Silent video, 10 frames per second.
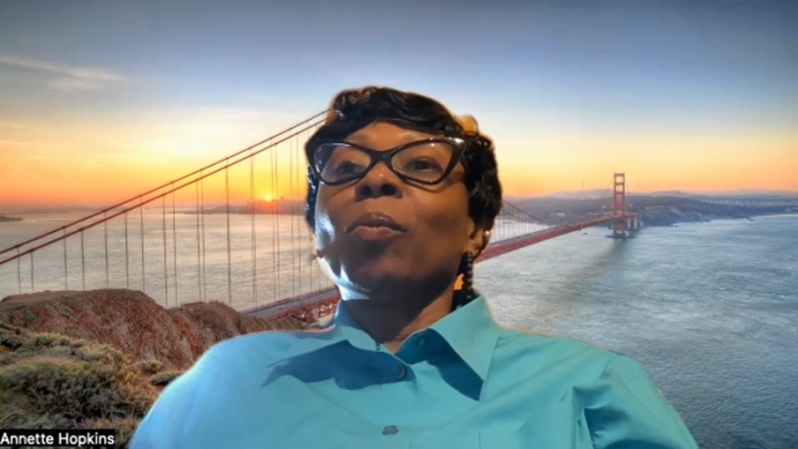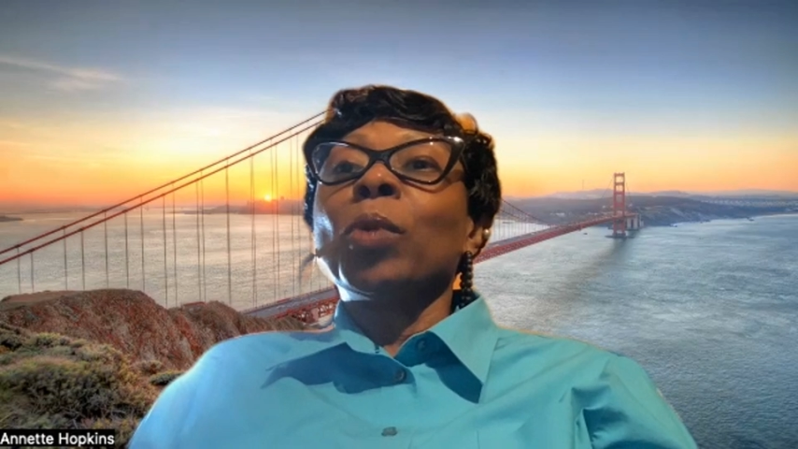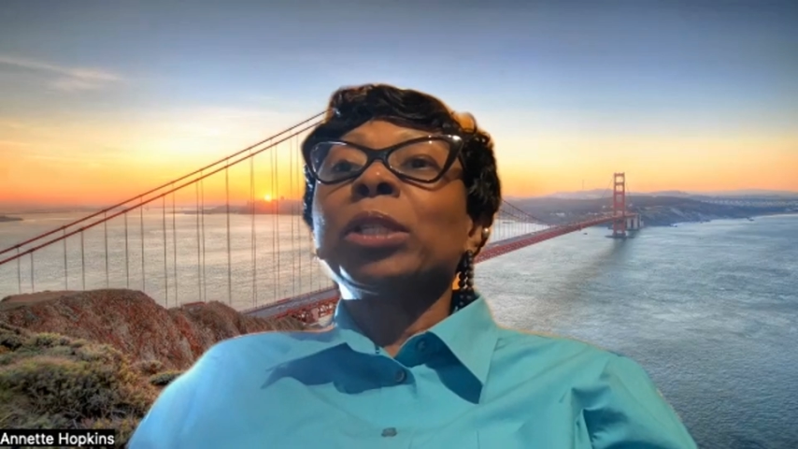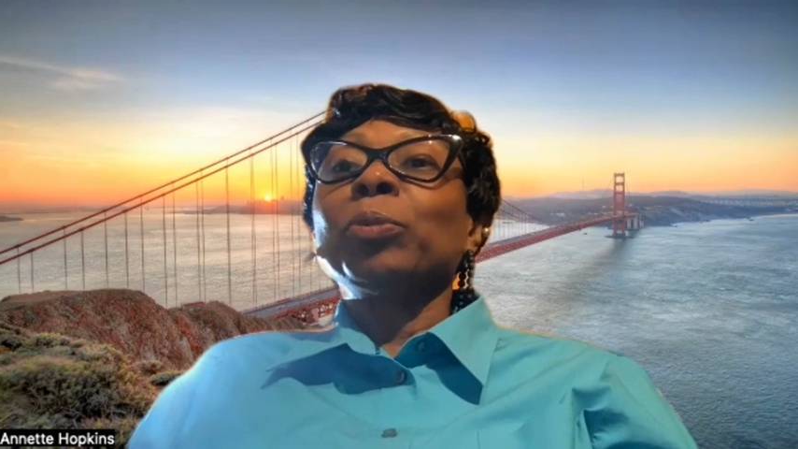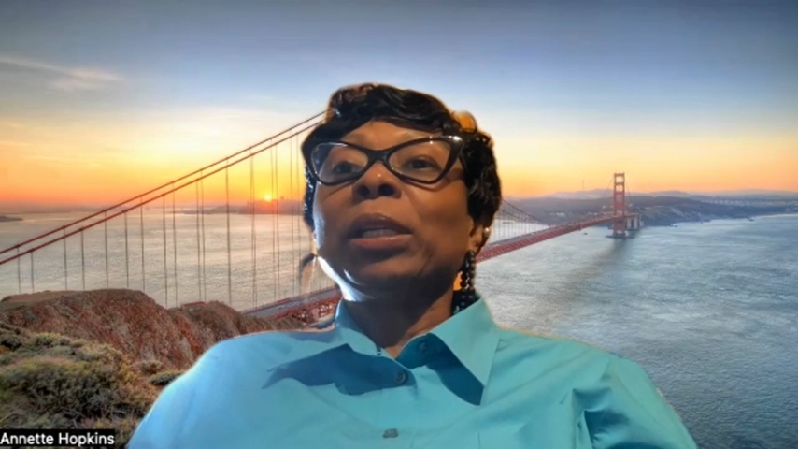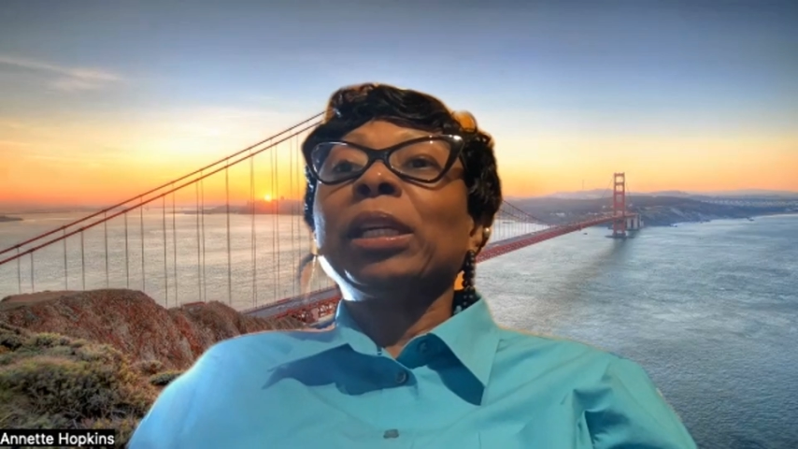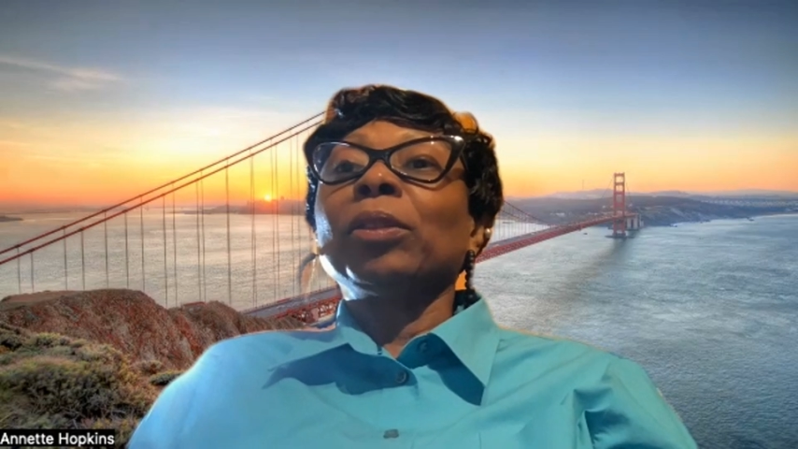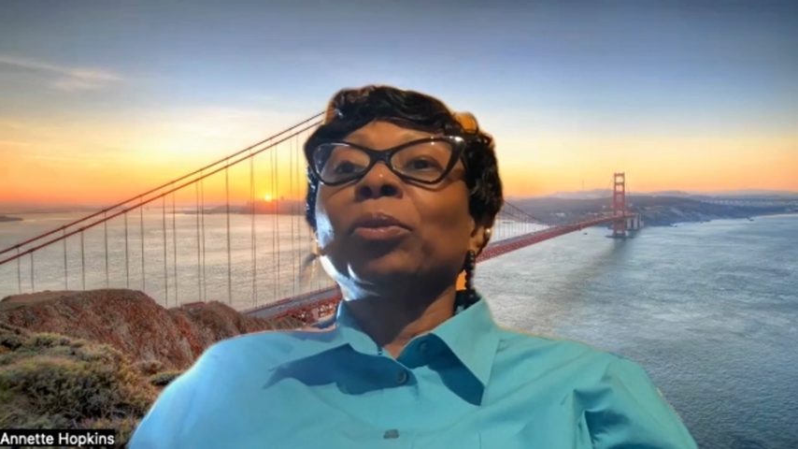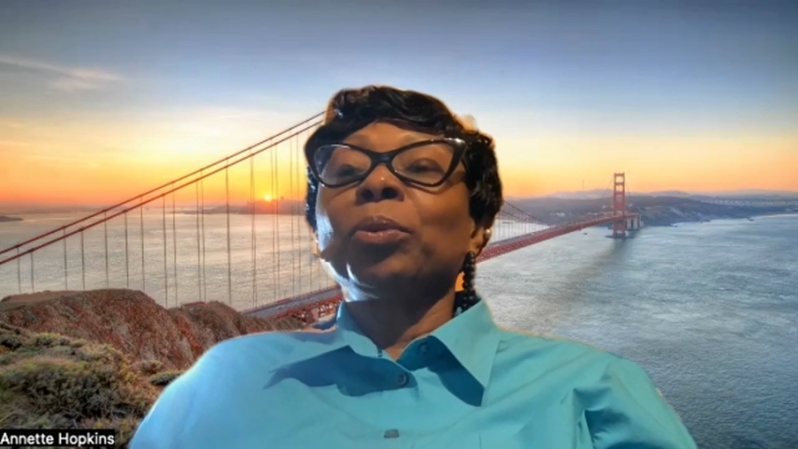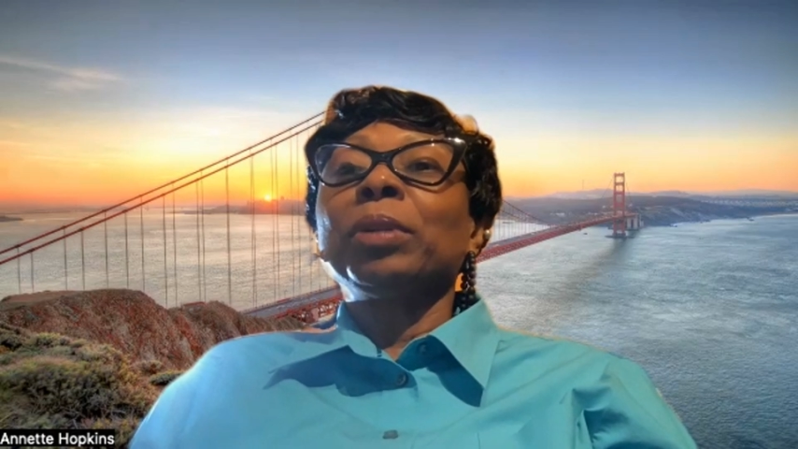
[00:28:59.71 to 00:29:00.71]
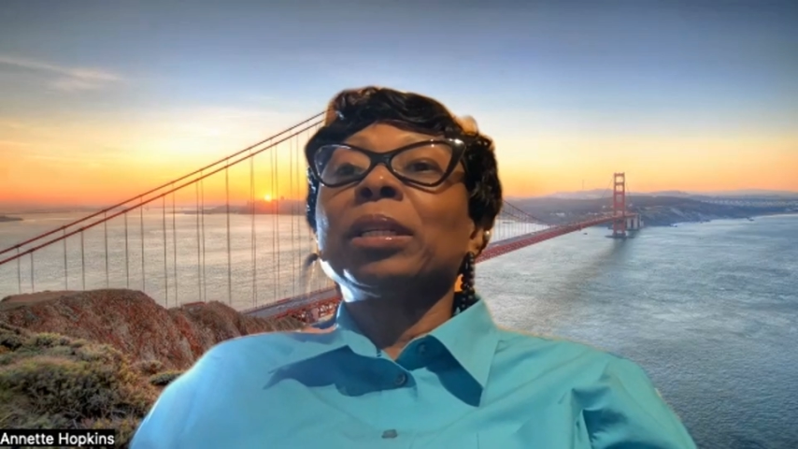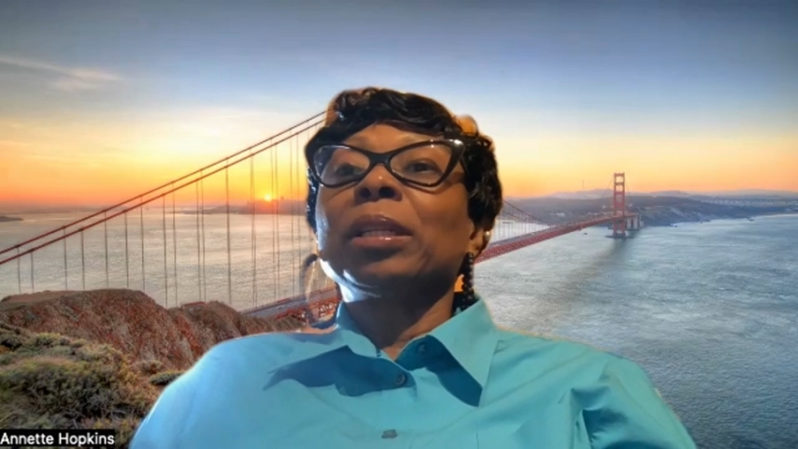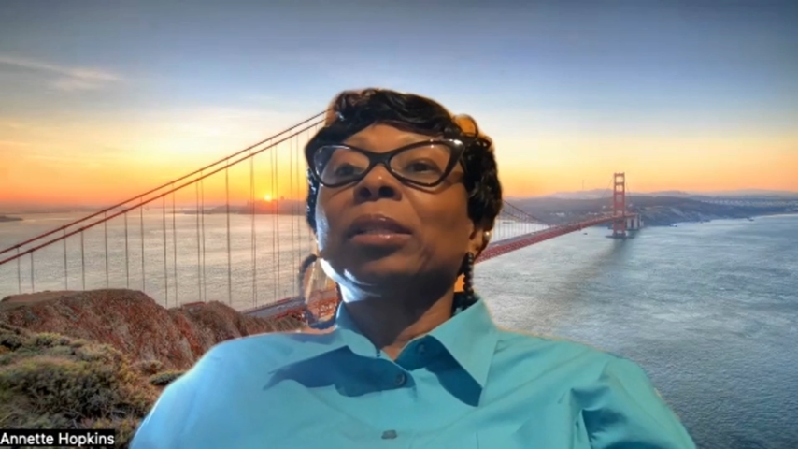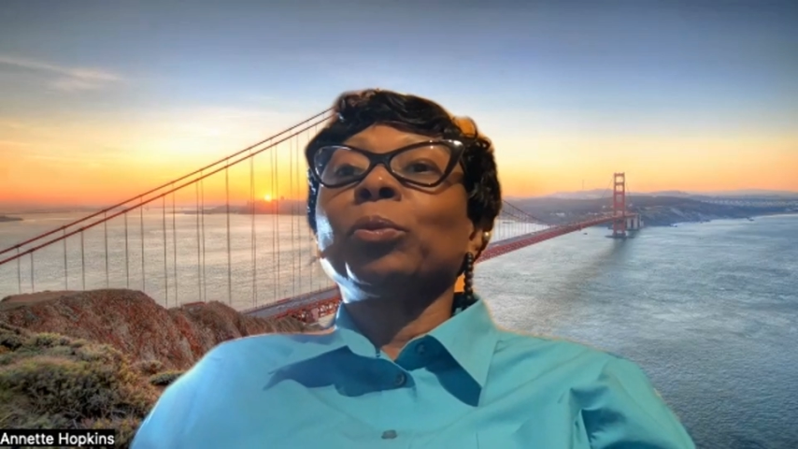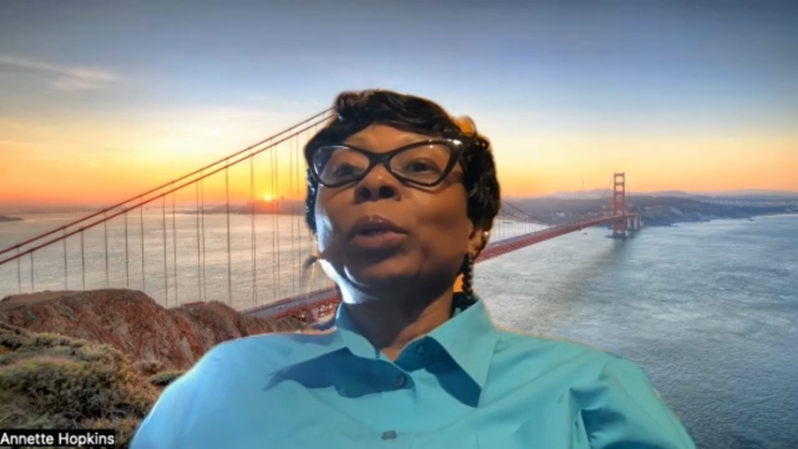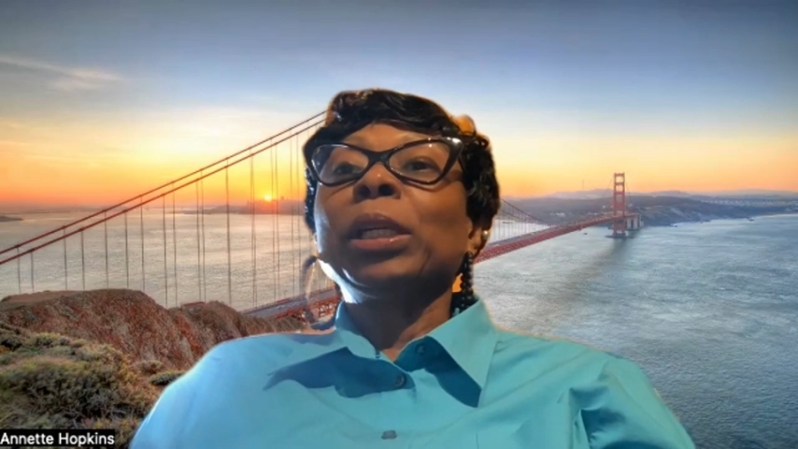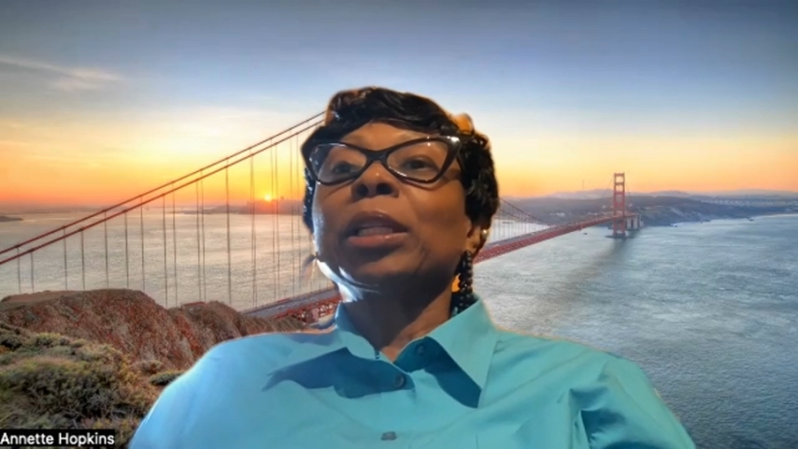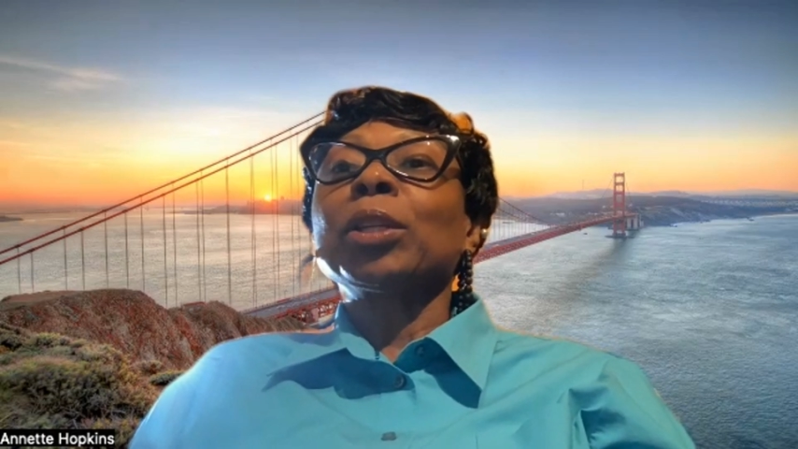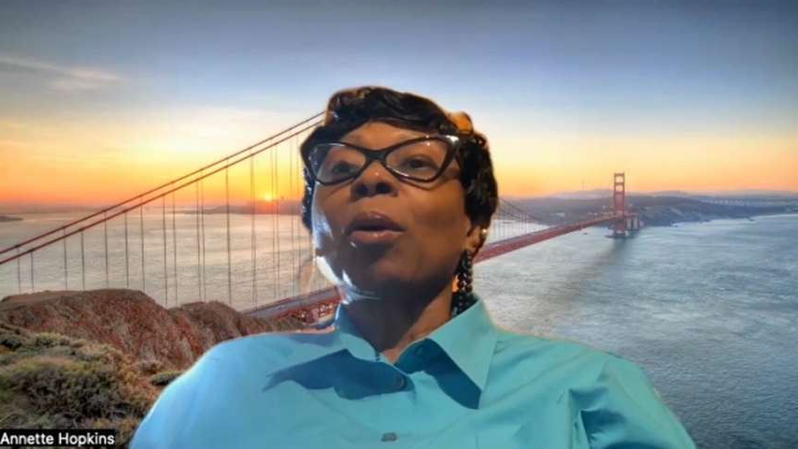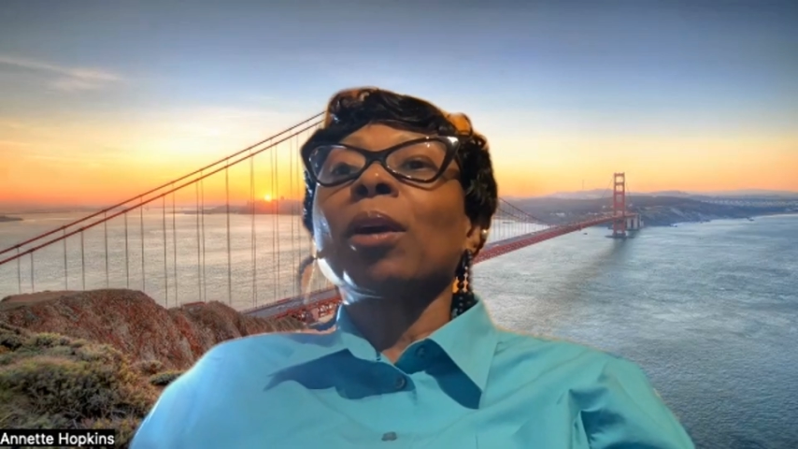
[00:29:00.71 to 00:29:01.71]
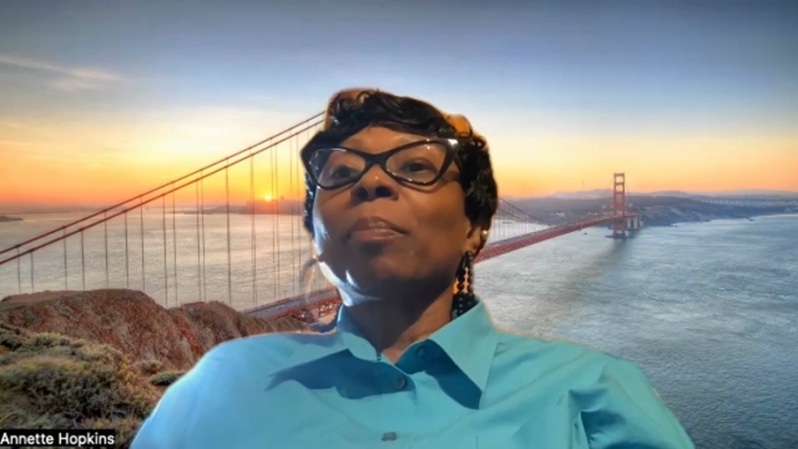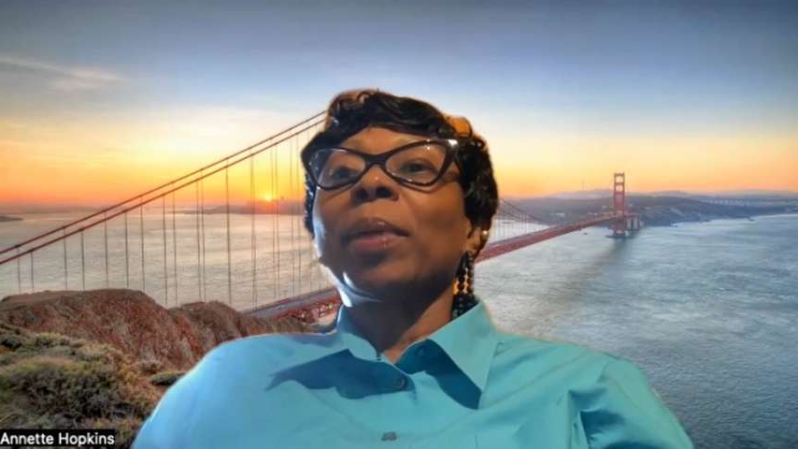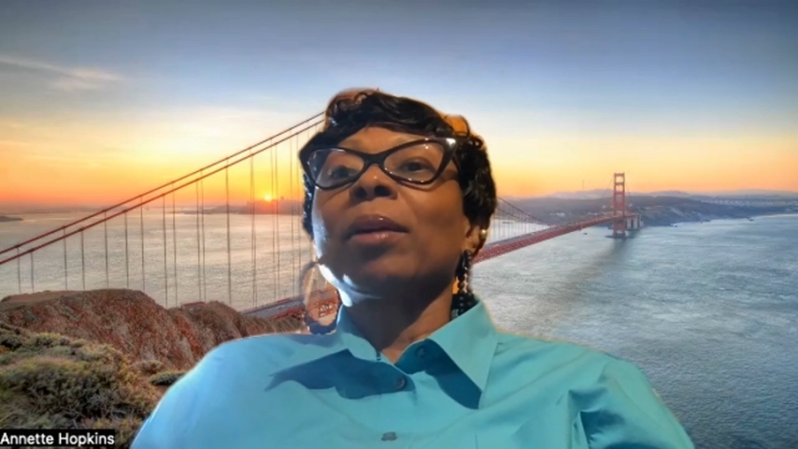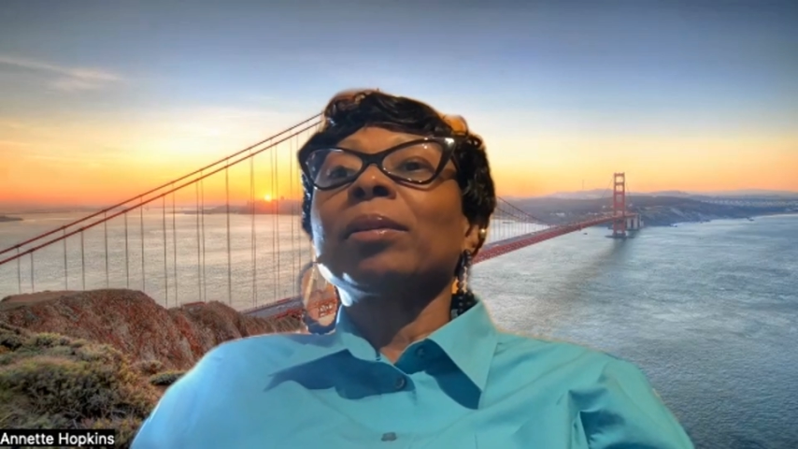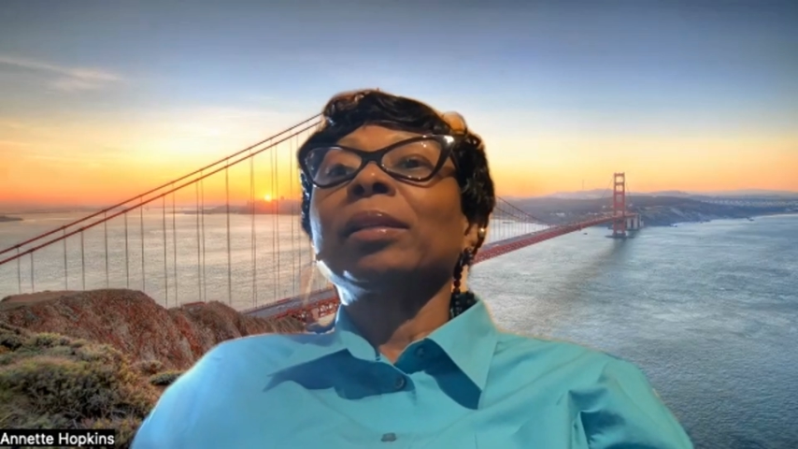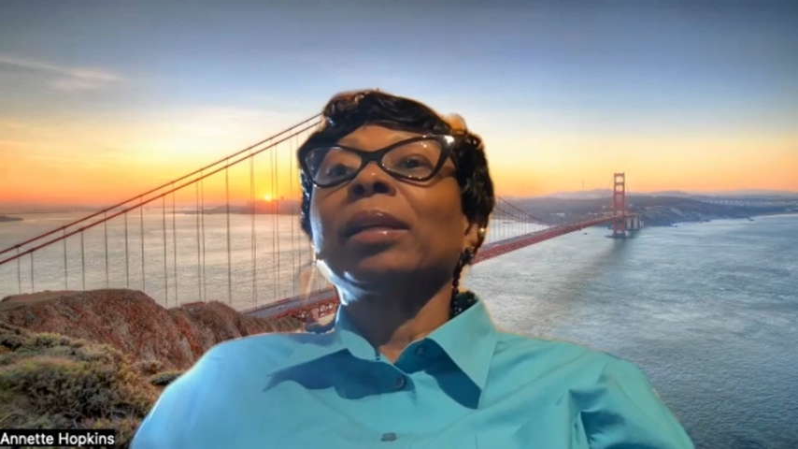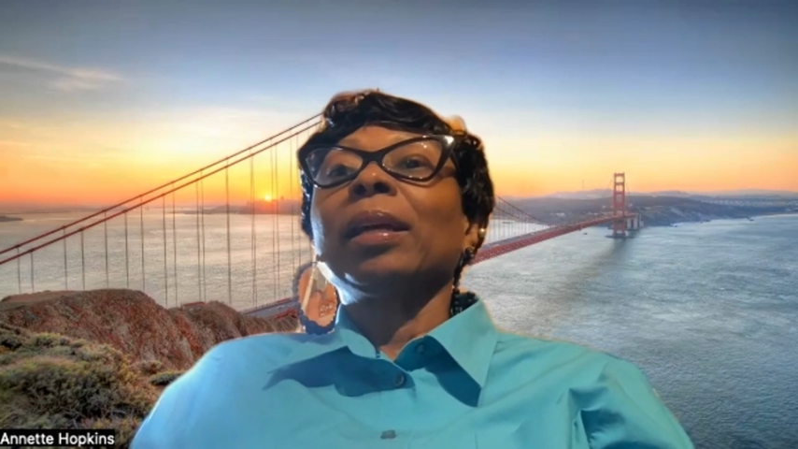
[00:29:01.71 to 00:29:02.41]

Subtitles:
once we get through this, we can talk about it